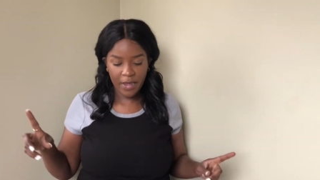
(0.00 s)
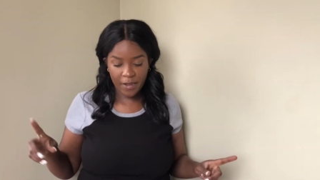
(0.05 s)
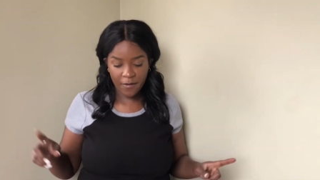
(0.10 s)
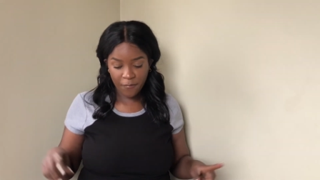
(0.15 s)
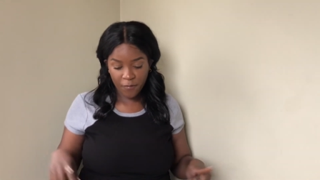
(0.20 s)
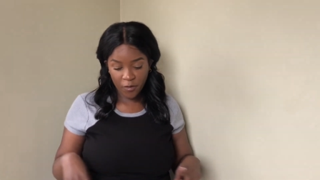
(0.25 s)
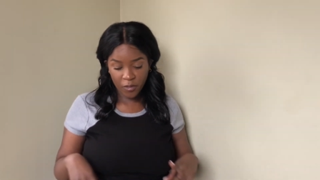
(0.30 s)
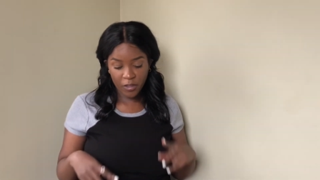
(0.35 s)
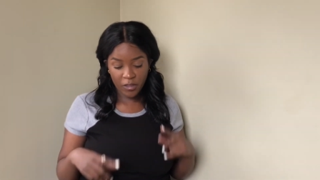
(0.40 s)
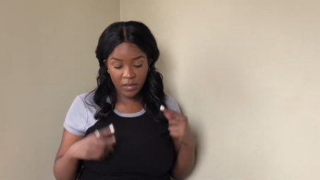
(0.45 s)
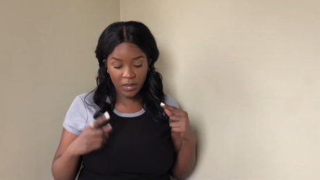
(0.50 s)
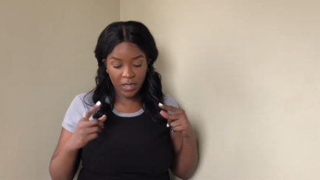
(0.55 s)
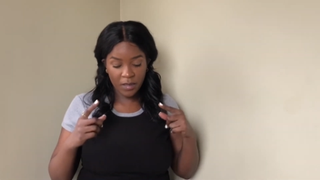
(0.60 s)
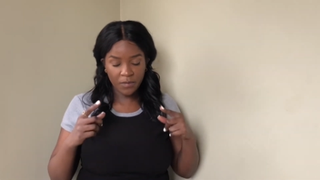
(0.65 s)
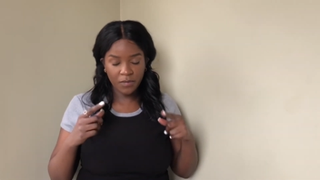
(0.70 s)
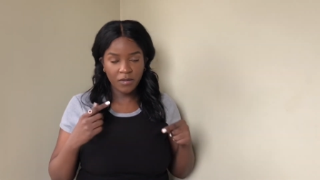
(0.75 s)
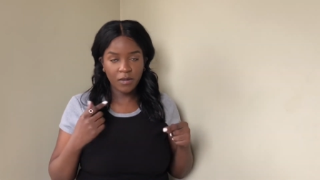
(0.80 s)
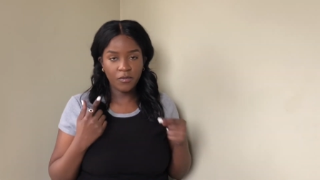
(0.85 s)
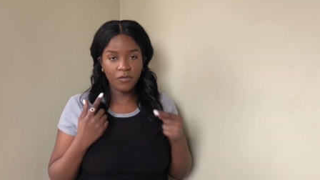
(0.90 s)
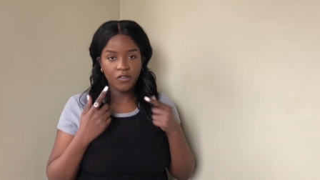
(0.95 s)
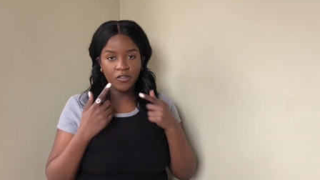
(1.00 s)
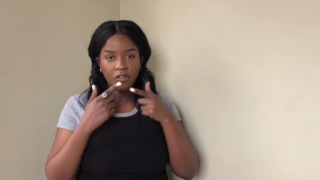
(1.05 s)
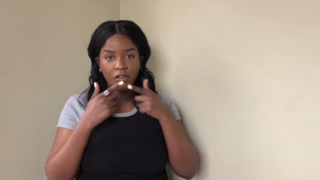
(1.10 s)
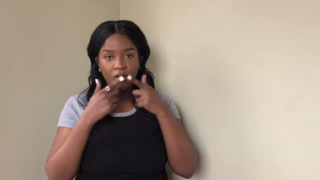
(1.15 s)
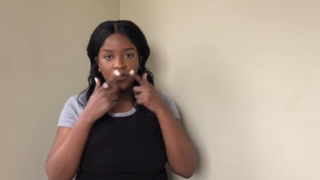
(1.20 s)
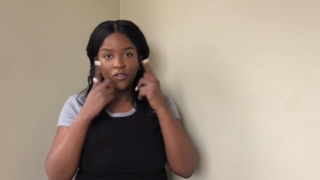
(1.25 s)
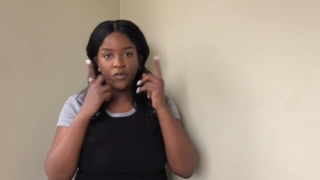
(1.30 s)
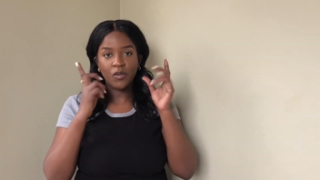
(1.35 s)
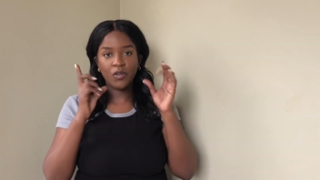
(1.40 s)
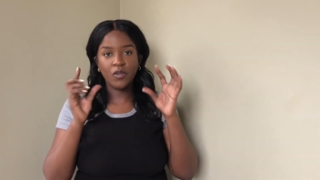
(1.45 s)
And for the lips, I'm just going
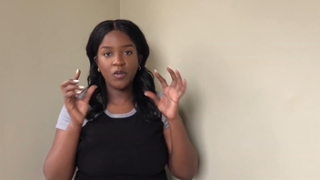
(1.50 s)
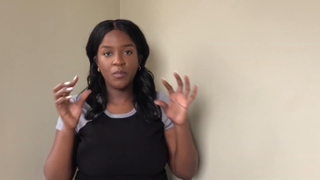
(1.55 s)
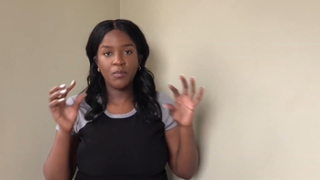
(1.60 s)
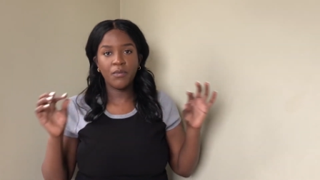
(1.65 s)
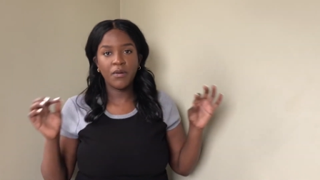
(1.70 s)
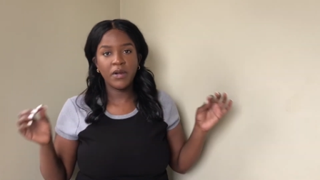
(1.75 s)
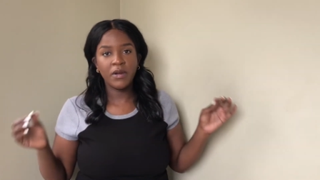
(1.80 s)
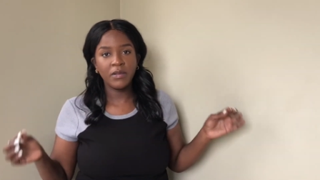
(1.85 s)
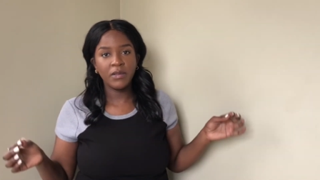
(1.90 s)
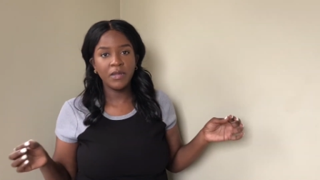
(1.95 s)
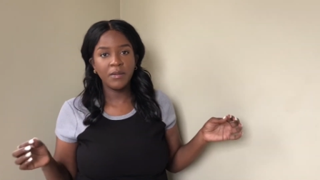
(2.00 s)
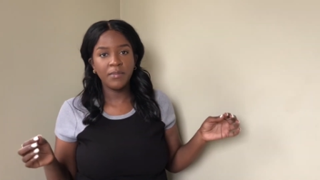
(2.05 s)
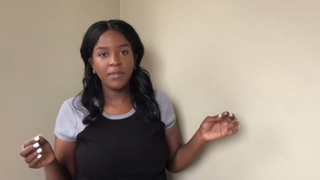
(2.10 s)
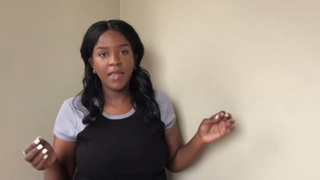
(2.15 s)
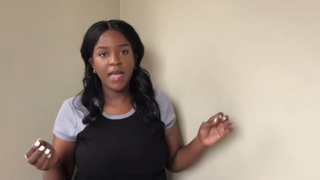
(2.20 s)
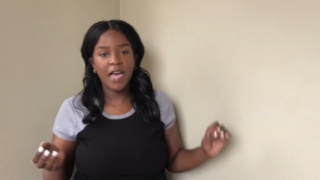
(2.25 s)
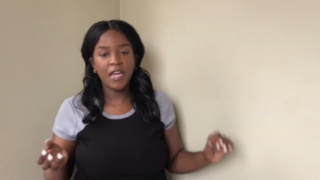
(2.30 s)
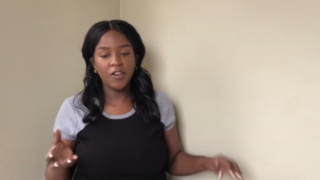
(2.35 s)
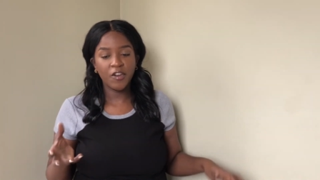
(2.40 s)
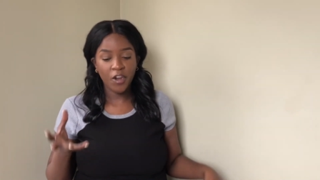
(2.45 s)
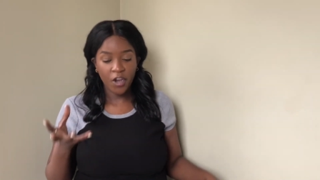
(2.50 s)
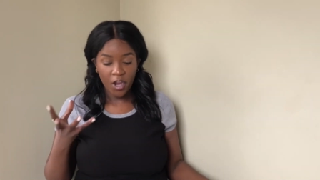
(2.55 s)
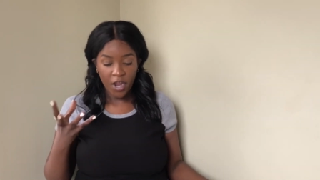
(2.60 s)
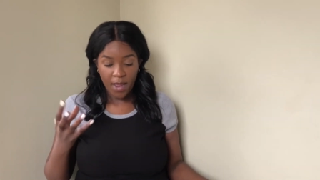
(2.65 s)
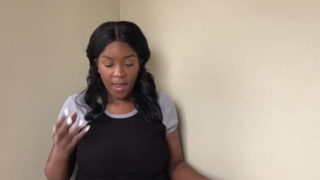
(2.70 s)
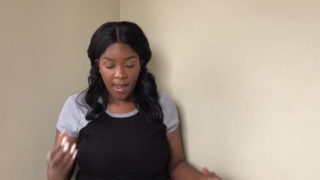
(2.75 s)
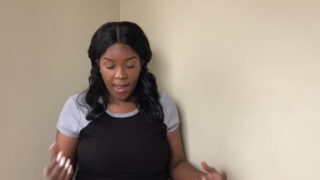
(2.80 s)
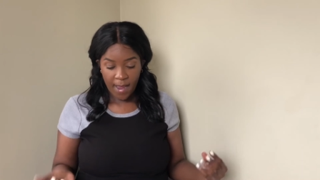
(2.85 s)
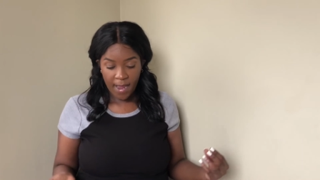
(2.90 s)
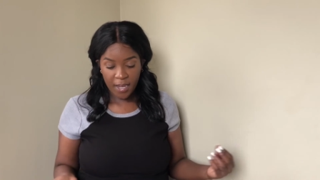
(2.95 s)
to do a little brown lip liner
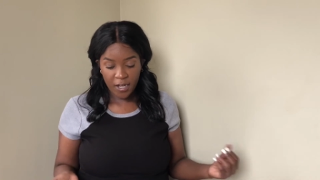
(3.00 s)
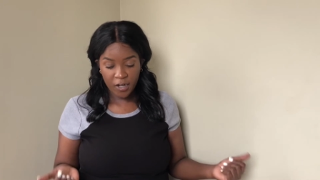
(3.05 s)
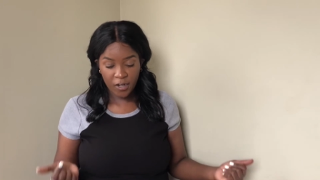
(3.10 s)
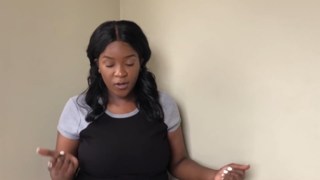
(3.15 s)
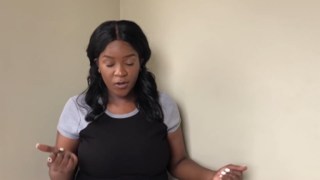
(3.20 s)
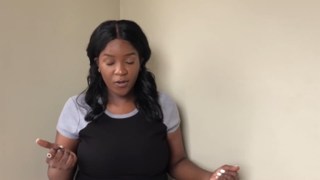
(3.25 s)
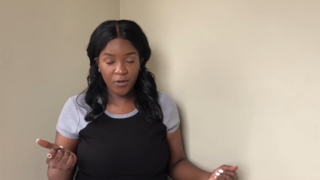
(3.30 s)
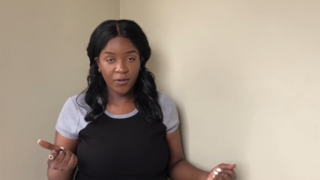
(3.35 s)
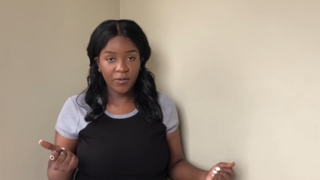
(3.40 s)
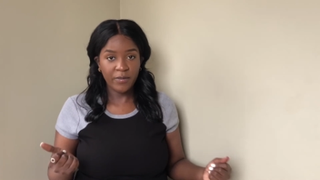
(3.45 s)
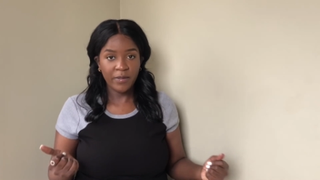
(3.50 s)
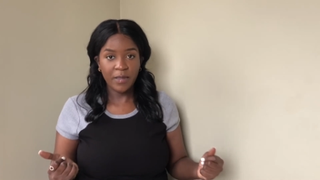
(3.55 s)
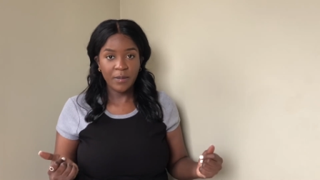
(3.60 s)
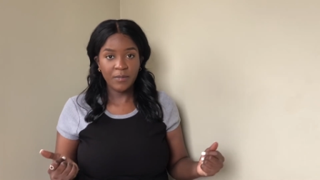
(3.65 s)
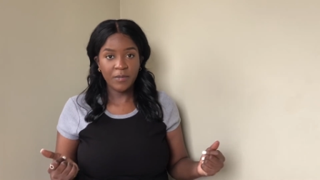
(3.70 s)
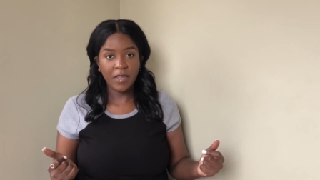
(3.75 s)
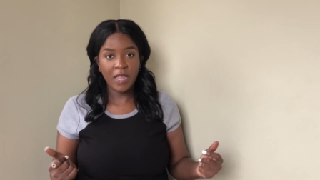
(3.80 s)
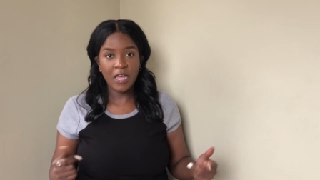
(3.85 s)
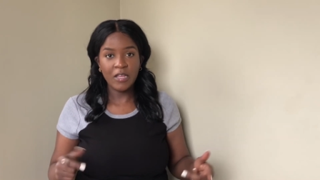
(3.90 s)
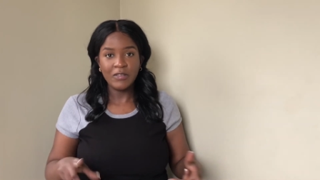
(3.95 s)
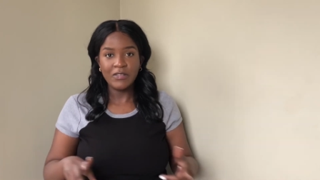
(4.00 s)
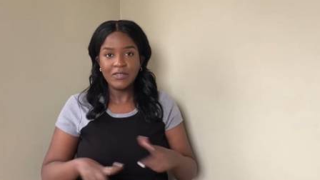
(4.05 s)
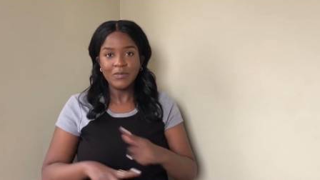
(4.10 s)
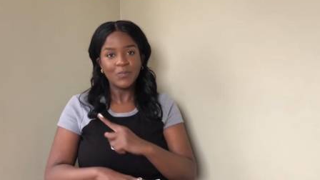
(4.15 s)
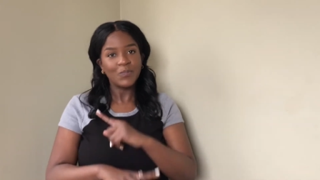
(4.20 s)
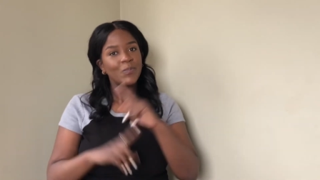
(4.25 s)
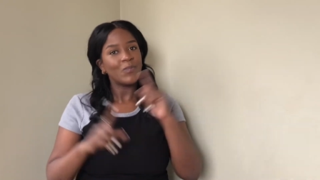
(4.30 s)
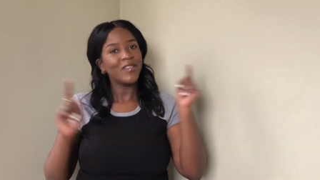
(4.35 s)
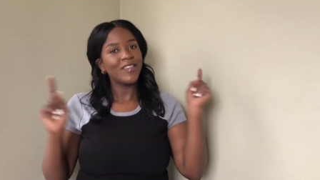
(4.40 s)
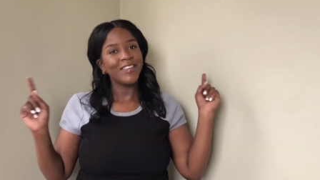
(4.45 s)
and a nude lip gloss,
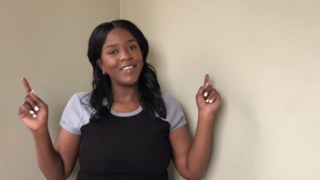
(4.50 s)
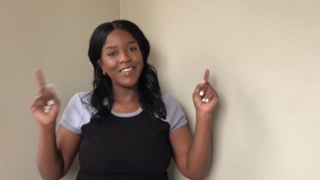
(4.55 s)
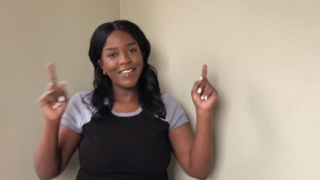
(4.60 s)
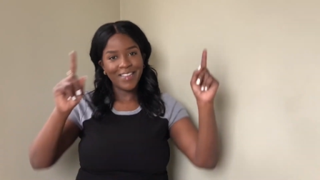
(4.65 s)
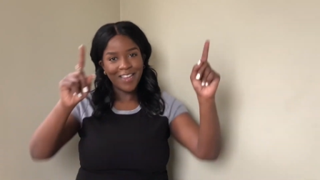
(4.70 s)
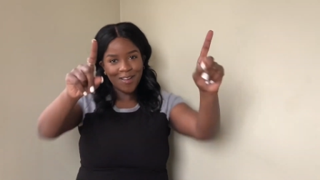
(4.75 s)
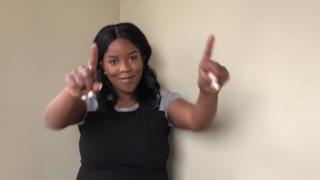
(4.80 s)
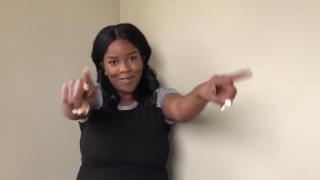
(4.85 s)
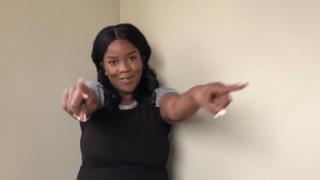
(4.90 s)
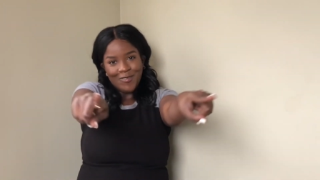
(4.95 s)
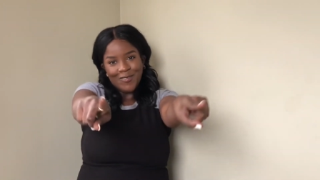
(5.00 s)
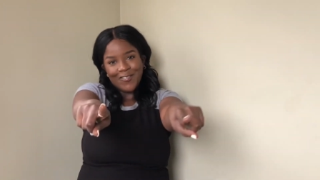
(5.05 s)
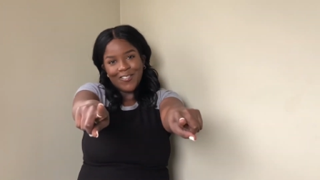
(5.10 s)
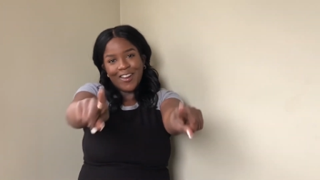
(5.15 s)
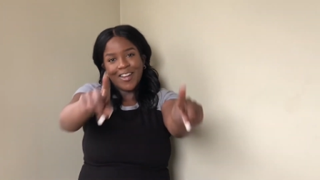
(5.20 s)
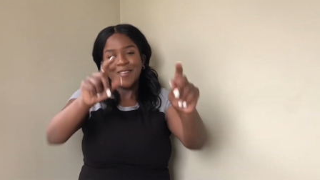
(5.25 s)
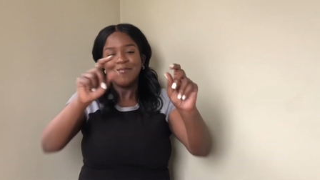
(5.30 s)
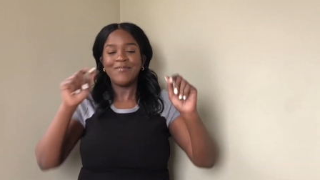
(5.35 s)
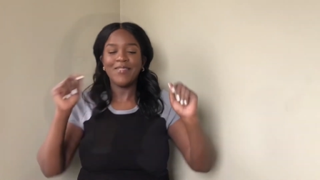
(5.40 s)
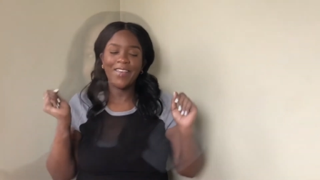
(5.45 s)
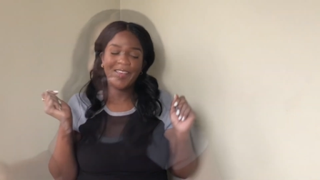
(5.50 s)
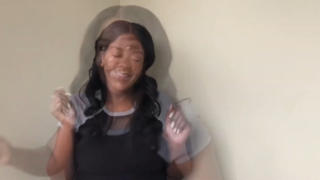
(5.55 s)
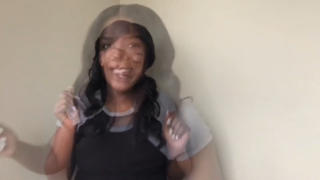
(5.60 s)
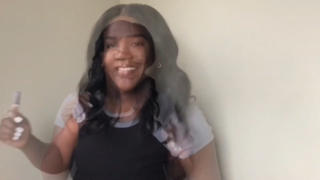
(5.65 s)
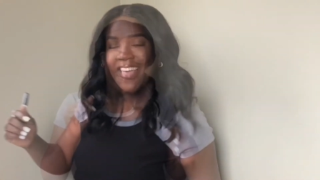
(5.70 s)
and I'll be right back.